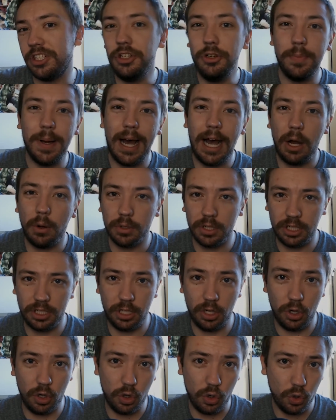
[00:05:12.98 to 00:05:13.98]
power,
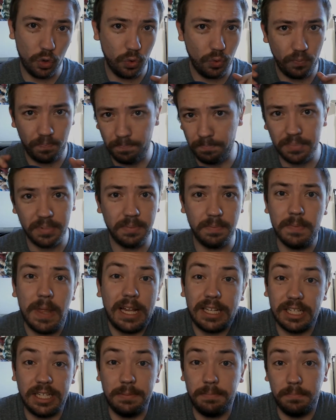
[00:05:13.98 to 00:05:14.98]
so
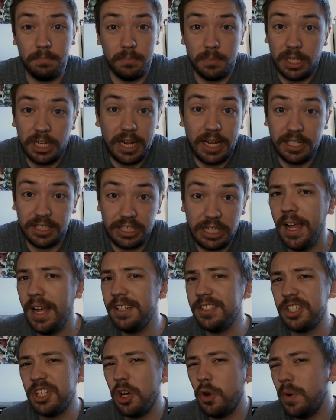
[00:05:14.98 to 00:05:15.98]
that's it. The day is
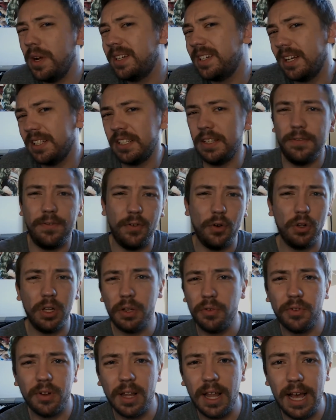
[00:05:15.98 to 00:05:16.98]
saved. So it doesn't fully
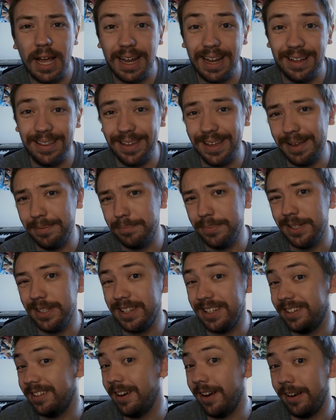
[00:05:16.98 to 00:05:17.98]
rely on that, but
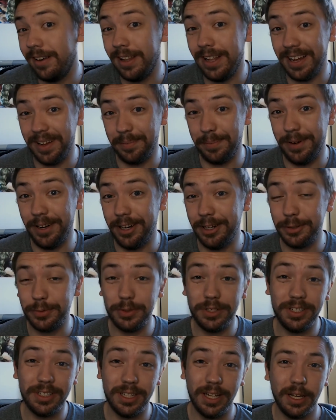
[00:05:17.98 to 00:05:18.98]
there are a lot of parts
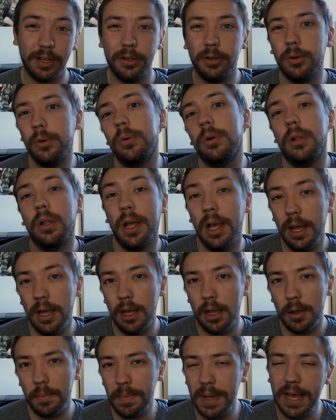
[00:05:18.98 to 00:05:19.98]
where it's like, cool,
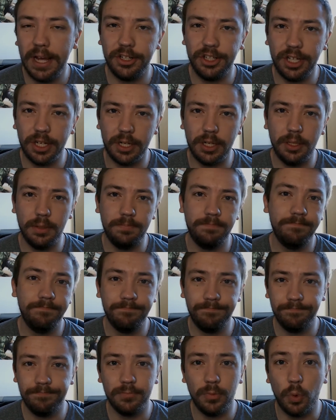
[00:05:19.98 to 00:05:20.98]
magic,
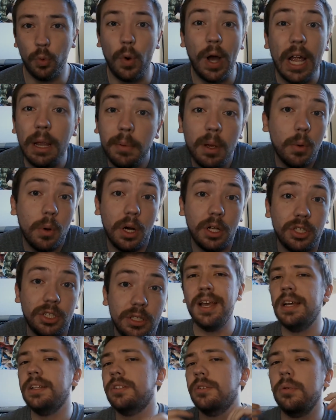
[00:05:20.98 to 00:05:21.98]
why am I watching
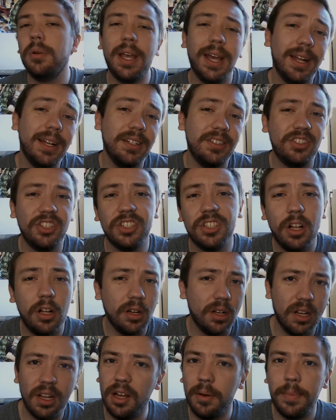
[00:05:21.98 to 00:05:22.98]
this? So again, it's just all
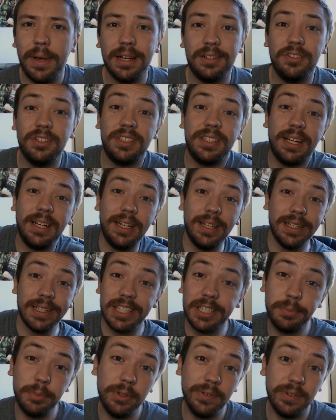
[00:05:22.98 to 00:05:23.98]
going to come back to this idea that
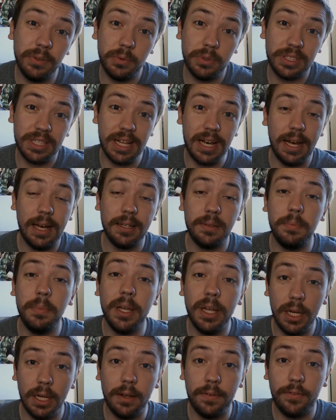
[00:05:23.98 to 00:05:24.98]
this movie was not
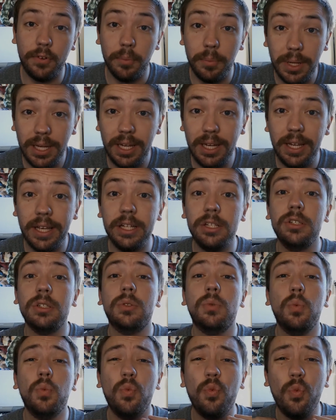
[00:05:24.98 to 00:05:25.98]
made for me. It
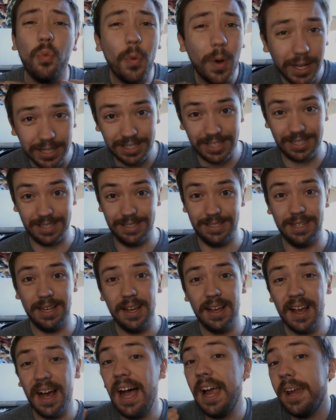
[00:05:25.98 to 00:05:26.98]
just wasn't.
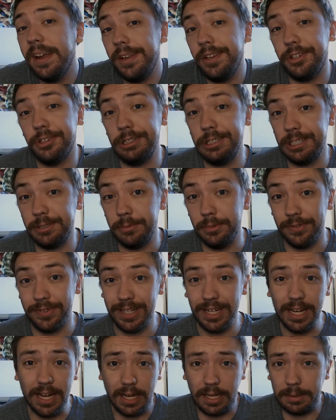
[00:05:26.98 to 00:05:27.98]
I can enjoy this
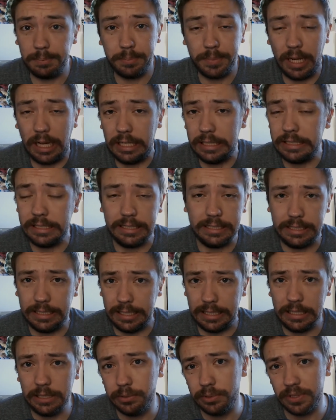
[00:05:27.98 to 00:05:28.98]
movie, and I I
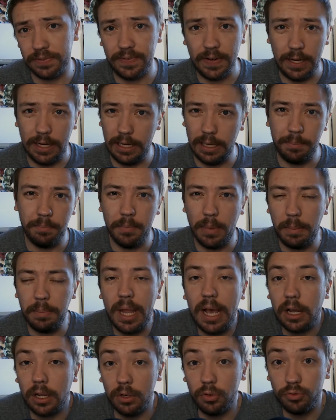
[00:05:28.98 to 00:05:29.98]
did. It was fine. I'm, I'm
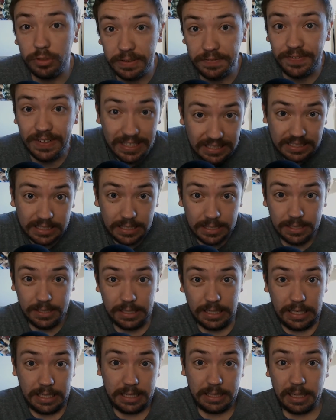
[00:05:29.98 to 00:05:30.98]
not going to revisit it
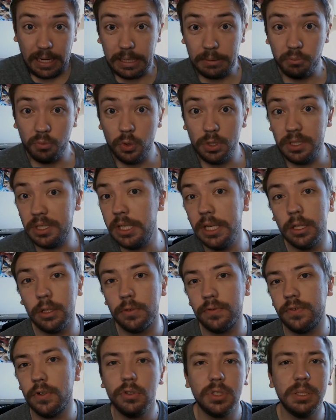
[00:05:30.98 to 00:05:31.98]
like I would the other
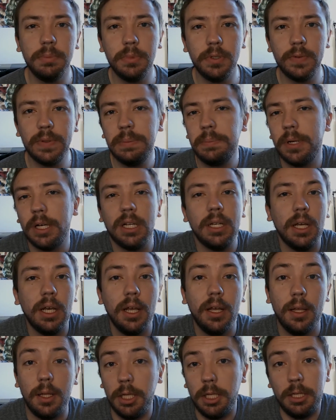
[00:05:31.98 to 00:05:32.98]
Frozen movie, but
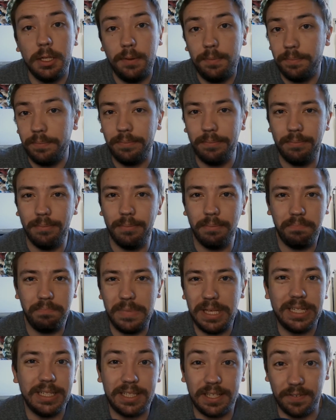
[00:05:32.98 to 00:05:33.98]

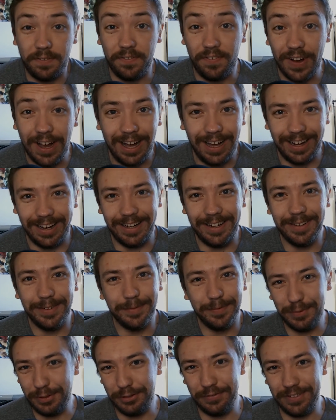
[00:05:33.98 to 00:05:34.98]
it's a fine
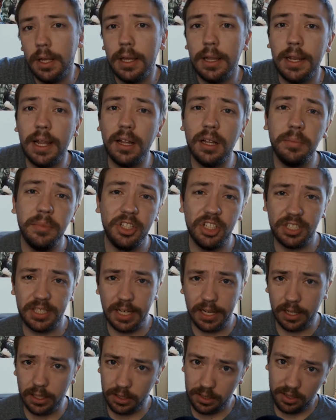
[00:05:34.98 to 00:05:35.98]
movie. Now let me just
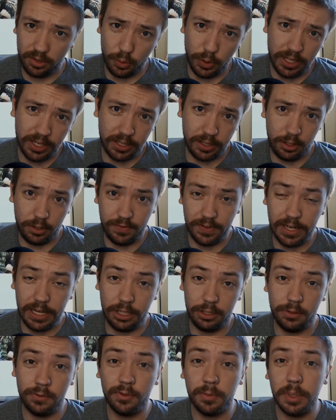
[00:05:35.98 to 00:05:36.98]
say a quick
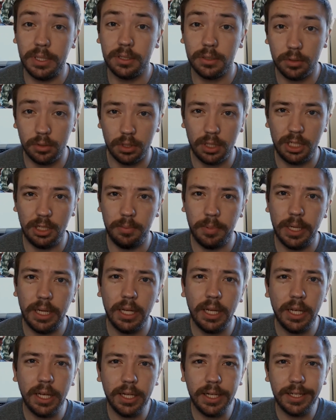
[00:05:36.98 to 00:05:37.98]
clarification for my
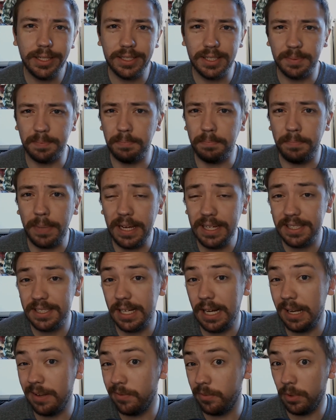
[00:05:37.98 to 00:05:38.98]
scorekeeping. It's based
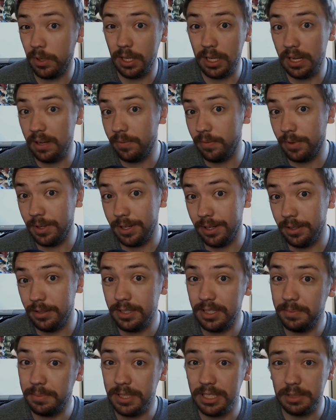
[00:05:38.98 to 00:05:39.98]
out of 1 out of
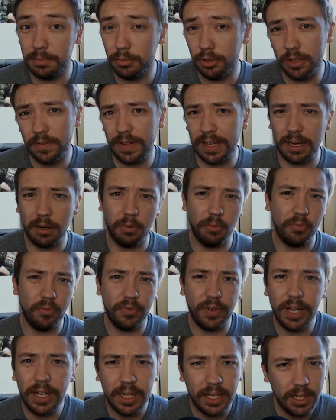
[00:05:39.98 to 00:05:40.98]
100, but it's more of like a
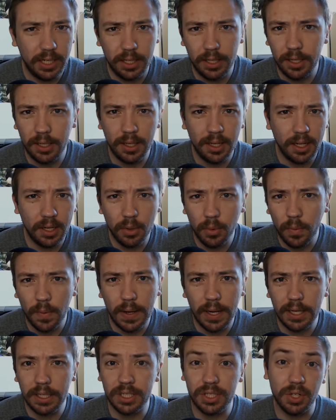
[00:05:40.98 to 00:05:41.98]
ranking in a
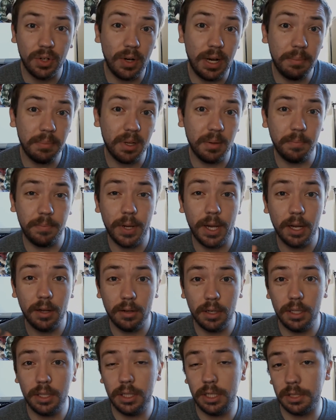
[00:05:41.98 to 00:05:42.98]
way, so I'm
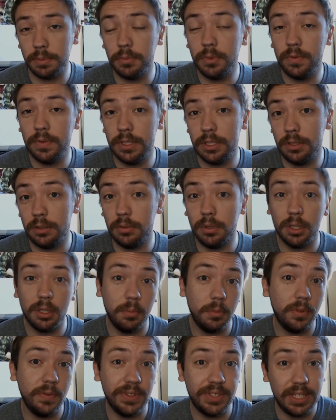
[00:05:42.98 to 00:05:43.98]
comparing these movies to other
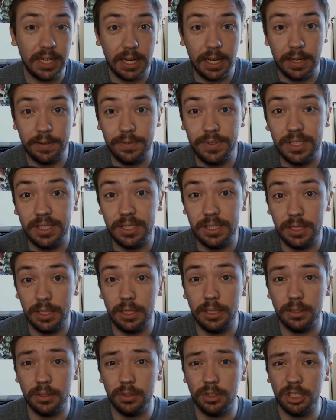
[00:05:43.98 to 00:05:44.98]
movies that I've
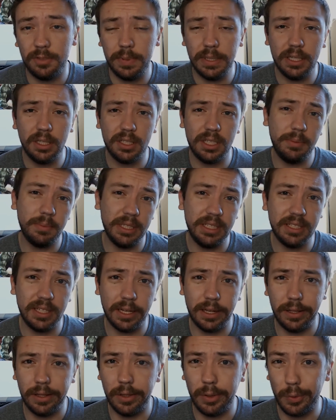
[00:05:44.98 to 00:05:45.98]
seen. So just because something's
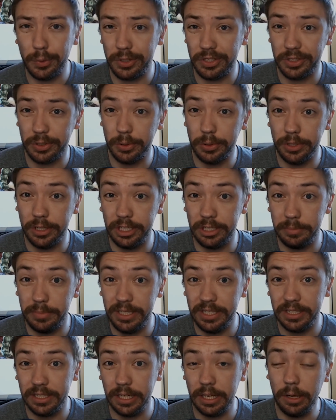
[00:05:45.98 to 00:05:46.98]
like a lower score doesn't
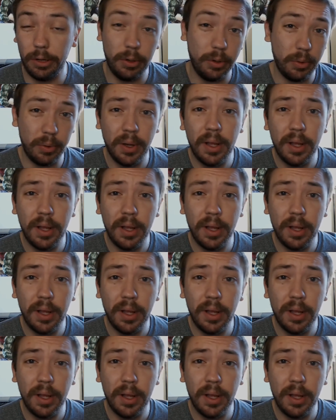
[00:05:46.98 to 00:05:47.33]
mean it's like, oh,